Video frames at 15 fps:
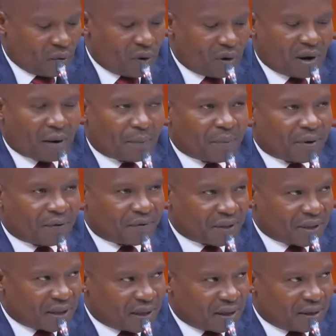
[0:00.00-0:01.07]
woke up
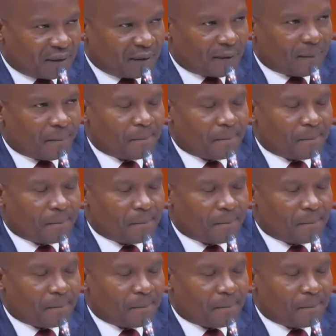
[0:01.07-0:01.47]
every day,